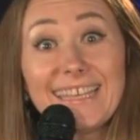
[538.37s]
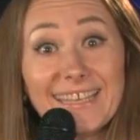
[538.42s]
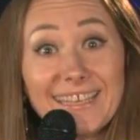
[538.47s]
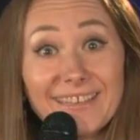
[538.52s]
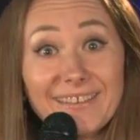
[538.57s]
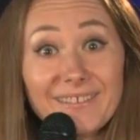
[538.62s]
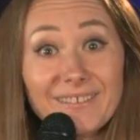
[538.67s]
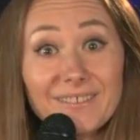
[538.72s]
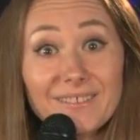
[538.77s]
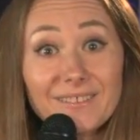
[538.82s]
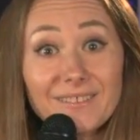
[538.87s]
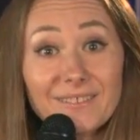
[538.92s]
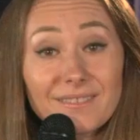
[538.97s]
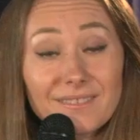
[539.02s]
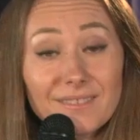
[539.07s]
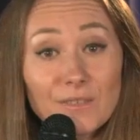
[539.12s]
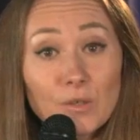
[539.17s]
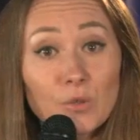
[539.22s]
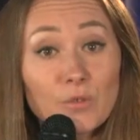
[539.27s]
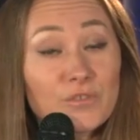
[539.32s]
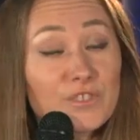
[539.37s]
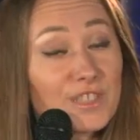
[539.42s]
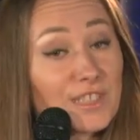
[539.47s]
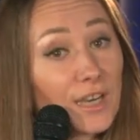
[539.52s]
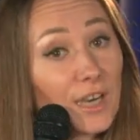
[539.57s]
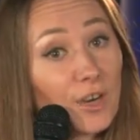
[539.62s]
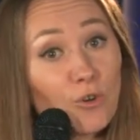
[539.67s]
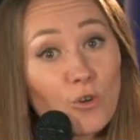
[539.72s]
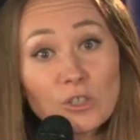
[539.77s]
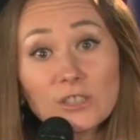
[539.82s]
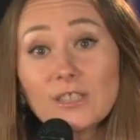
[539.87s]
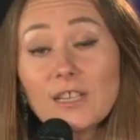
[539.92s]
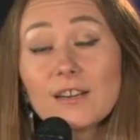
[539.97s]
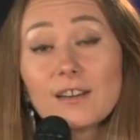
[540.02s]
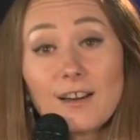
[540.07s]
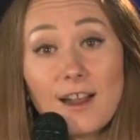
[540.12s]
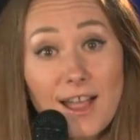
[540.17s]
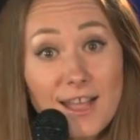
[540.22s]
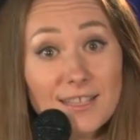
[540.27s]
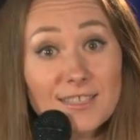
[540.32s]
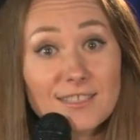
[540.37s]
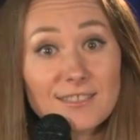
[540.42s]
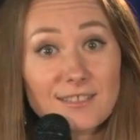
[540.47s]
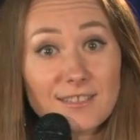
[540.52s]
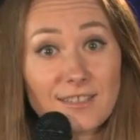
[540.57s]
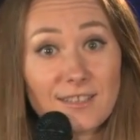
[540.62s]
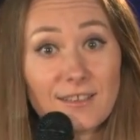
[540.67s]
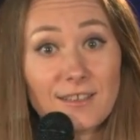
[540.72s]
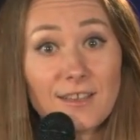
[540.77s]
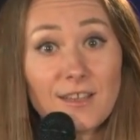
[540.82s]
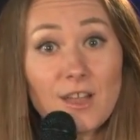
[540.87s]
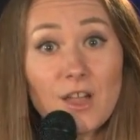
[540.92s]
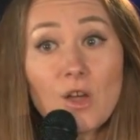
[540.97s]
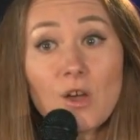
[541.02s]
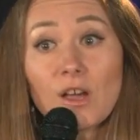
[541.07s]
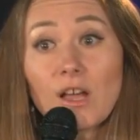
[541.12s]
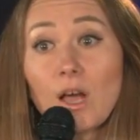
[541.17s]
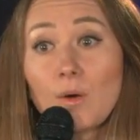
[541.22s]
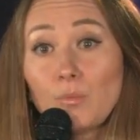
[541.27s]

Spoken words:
So emotion